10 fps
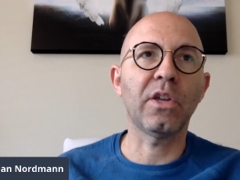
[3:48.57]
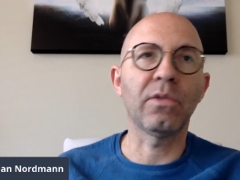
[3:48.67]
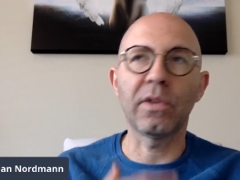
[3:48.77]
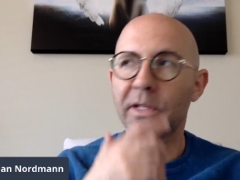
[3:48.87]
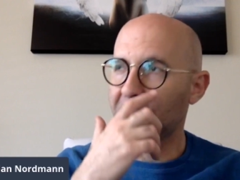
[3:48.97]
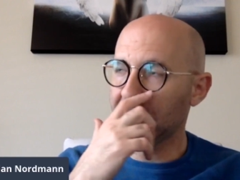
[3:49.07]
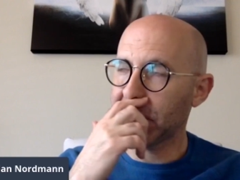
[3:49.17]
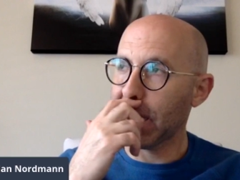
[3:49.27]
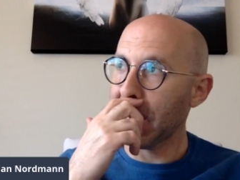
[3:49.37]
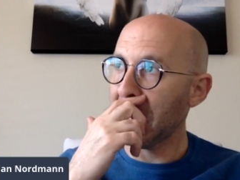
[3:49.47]
let's just
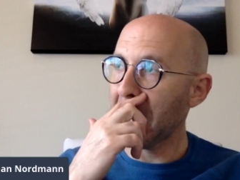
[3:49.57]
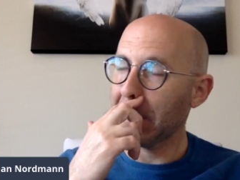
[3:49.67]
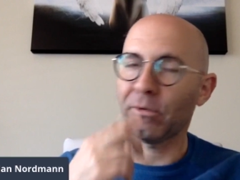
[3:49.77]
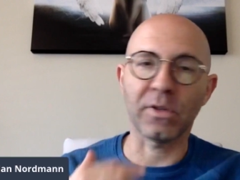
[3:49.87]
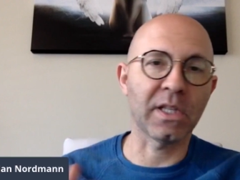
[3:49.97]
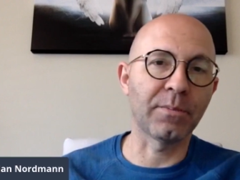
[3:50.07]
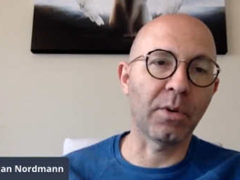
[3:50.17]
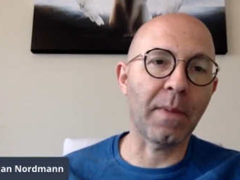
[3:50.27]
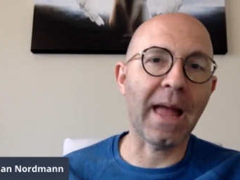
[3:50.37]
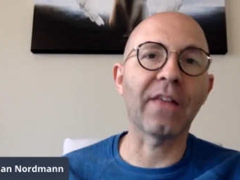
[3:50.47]
say, for simple
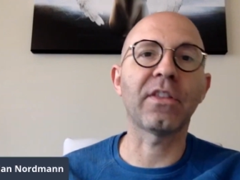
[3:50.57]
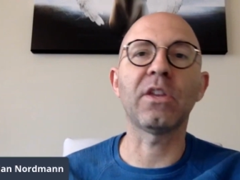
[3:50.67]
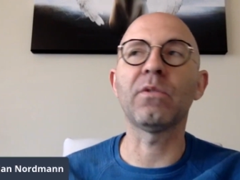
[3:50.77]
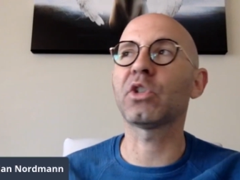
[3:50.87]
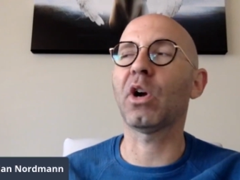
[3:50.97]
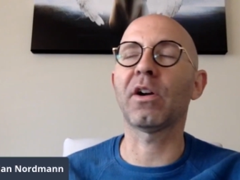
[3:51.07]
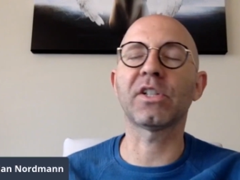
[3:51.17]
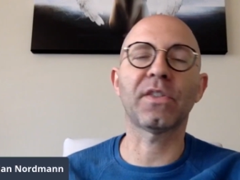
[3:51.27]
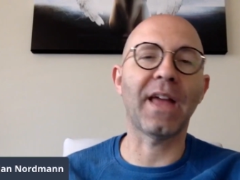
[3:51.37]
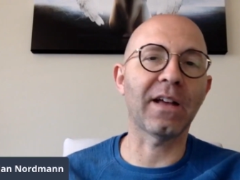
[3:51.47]
math, you charge
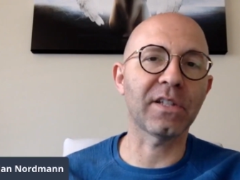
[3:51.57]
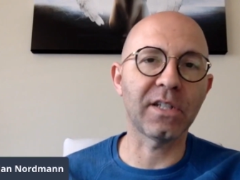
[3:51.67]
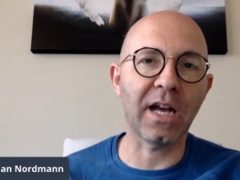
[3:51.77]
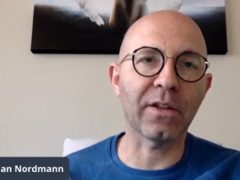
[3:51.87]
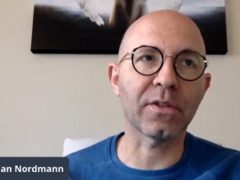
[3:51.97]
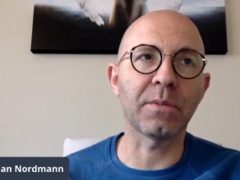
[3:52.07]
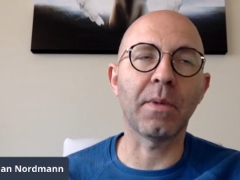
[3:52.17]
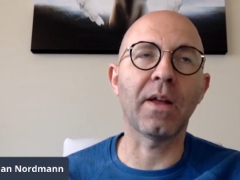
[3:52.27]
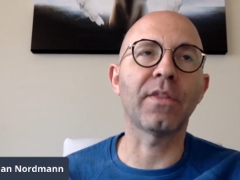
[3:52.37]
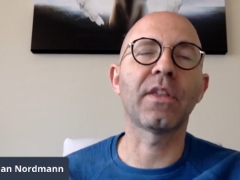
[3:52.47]
$1,000 a
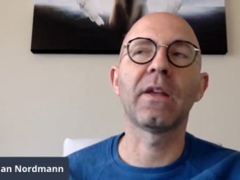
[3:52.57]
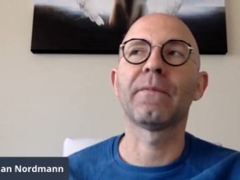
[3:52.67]
month